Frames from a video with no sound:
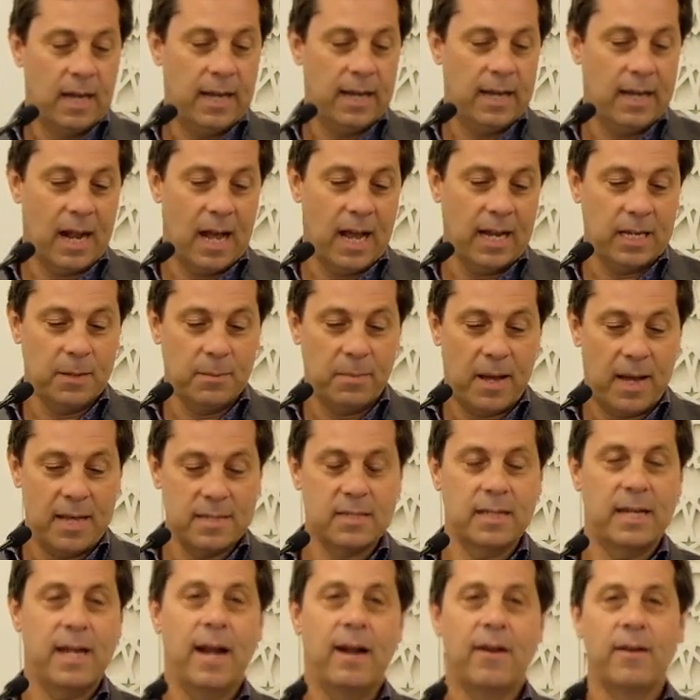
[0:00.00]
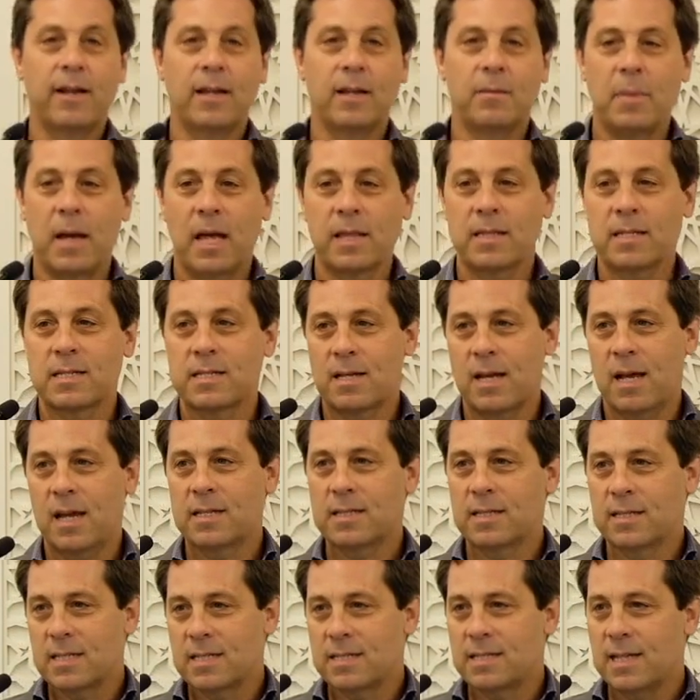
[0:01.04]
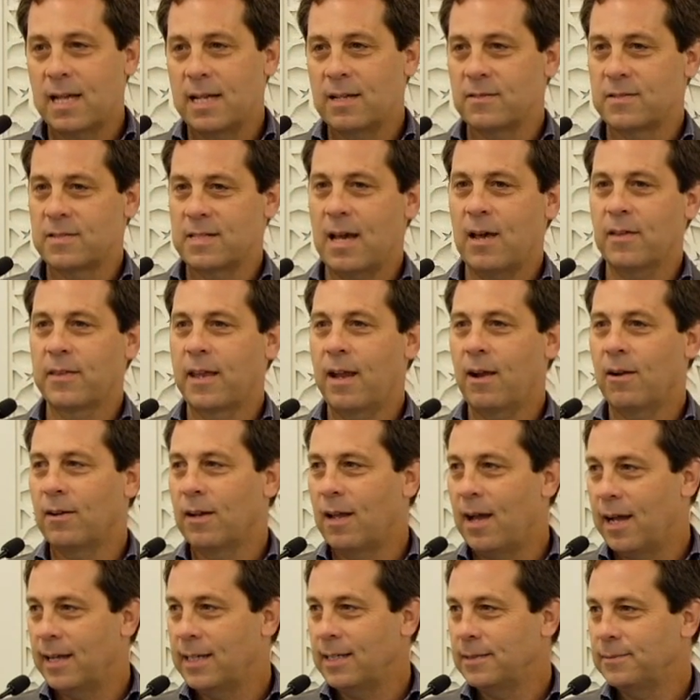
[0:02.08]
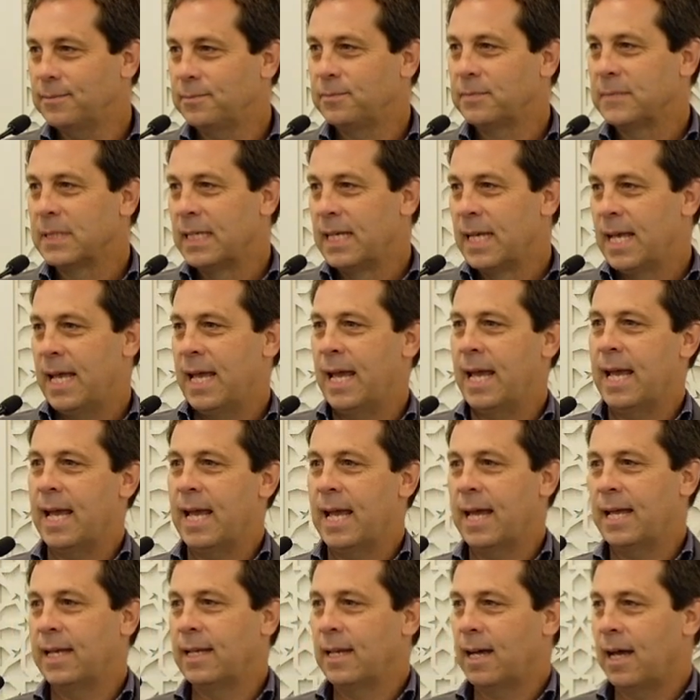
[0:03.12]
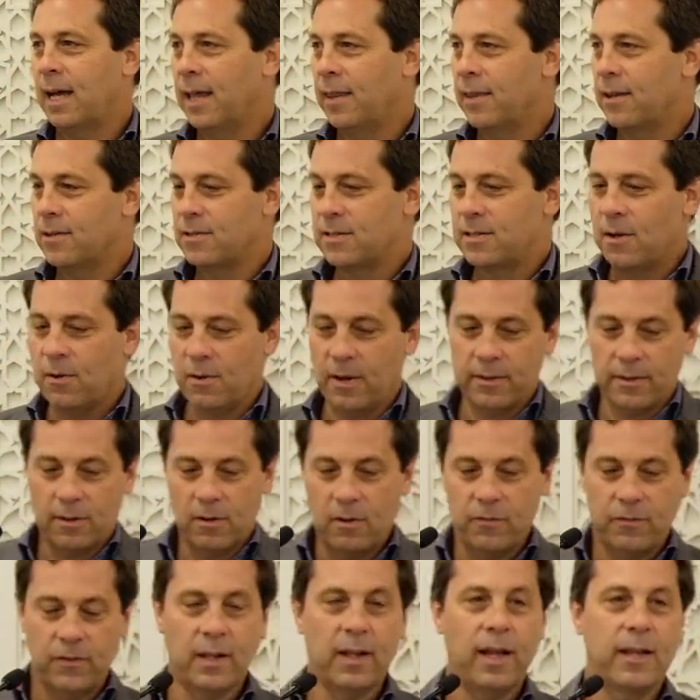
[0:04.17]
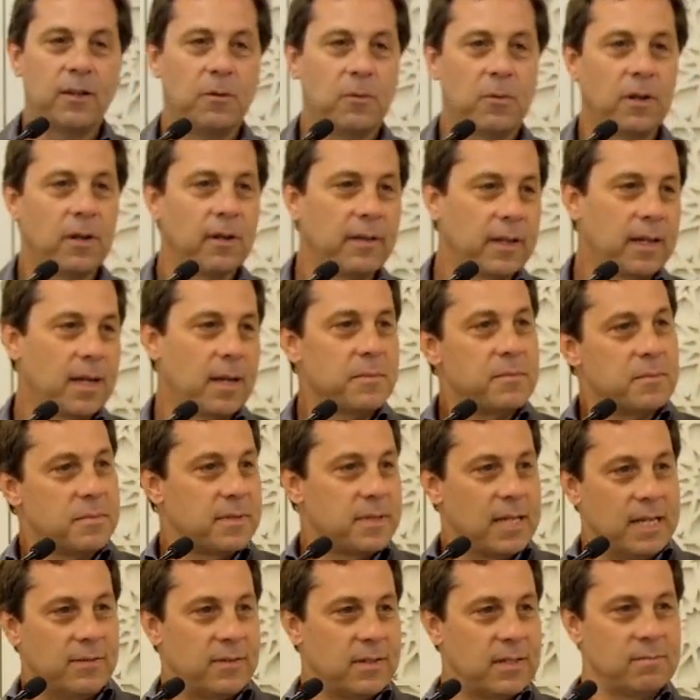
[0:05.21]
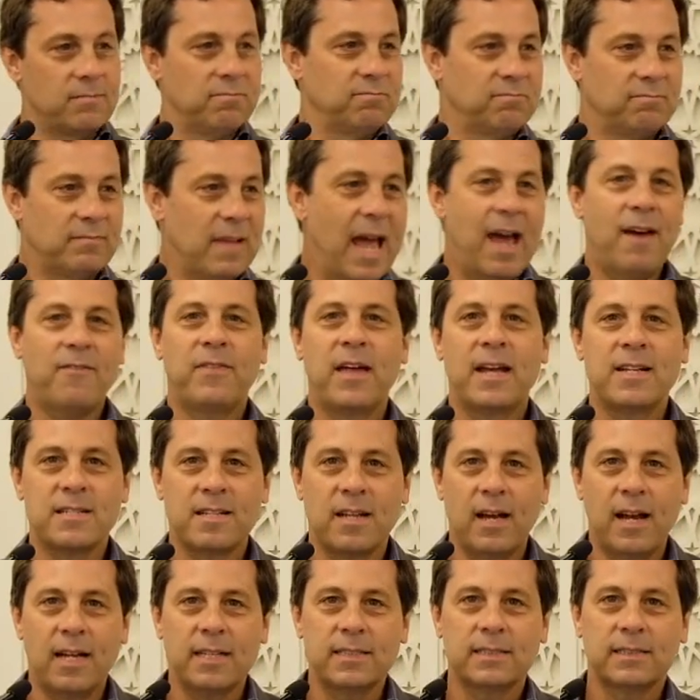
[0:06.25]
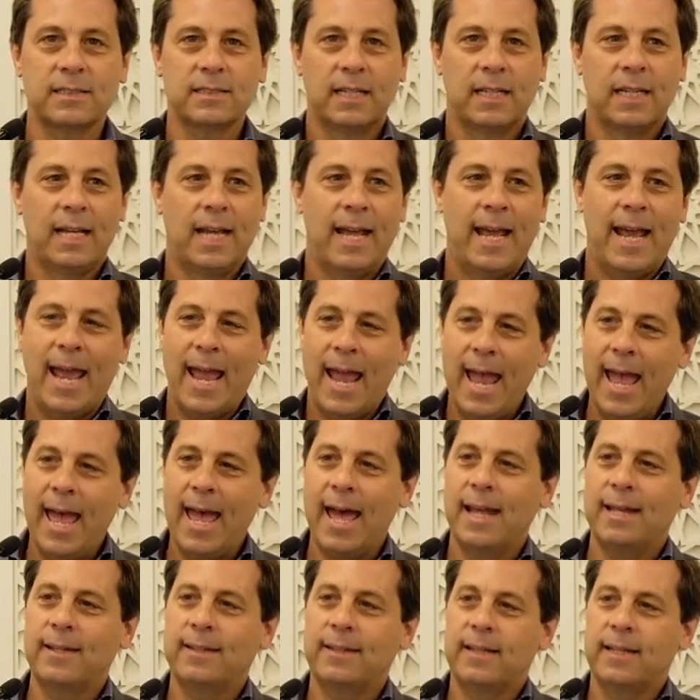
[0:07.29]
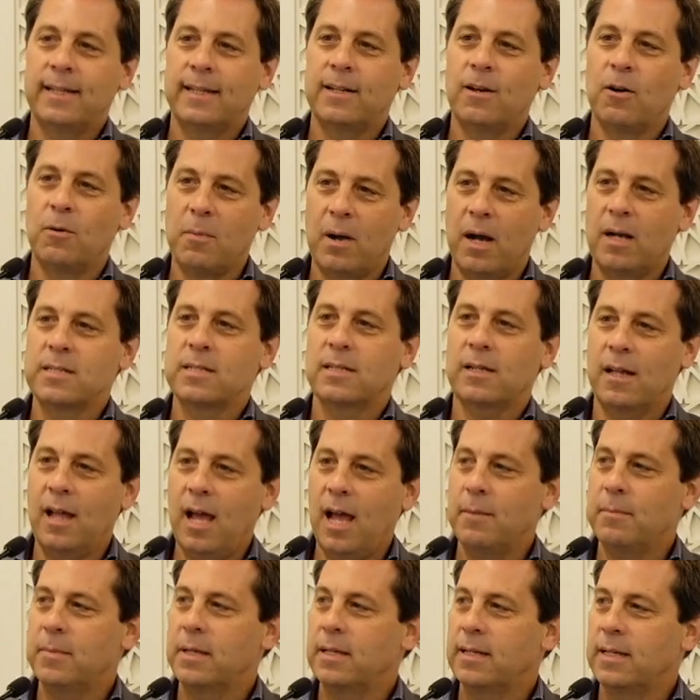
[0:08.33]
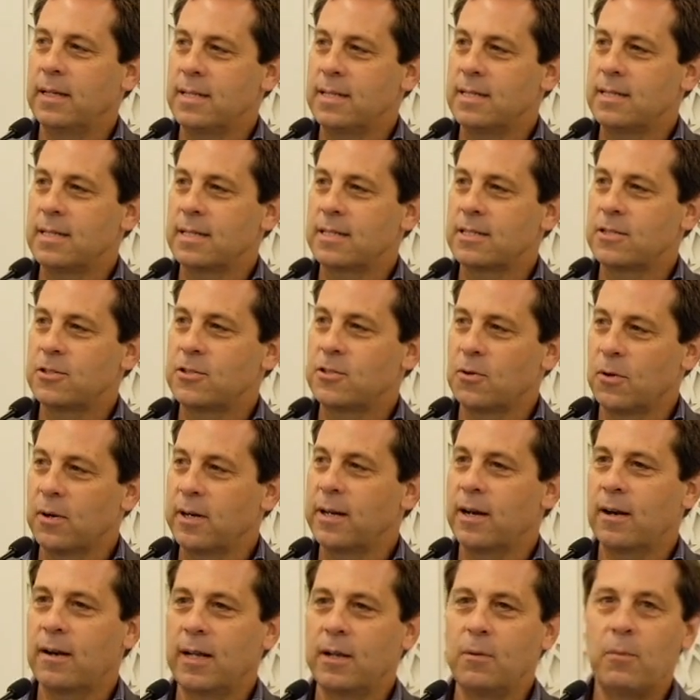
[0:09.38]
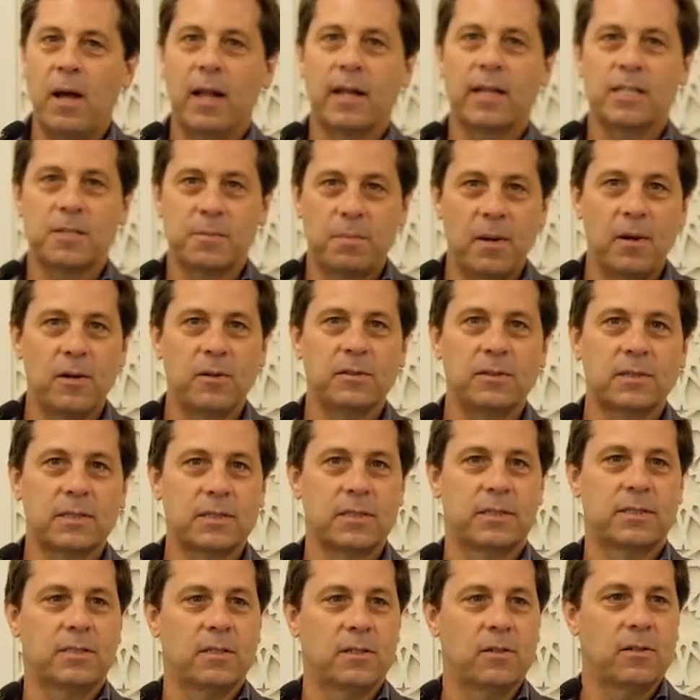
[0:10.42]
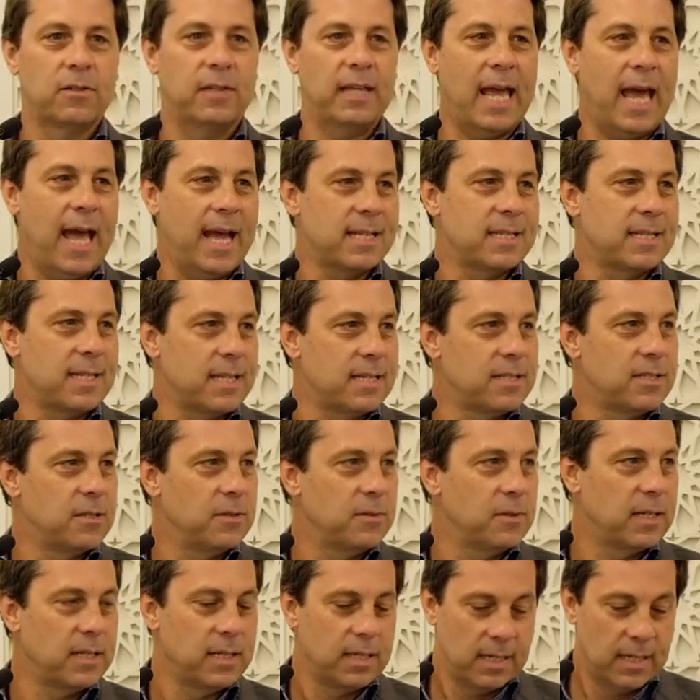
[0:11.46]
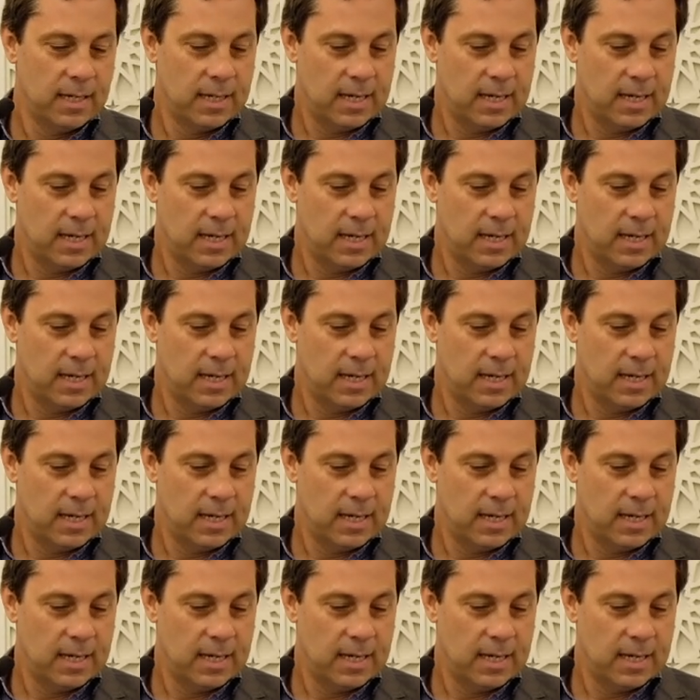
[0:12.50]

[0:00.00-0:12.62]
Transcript: It occupies an area about the size of the state of South Carolina, and there's no other ophiolite in the world that comes even half that size. And in Oman's climate, it is extraordinarily well exposed, so the access to it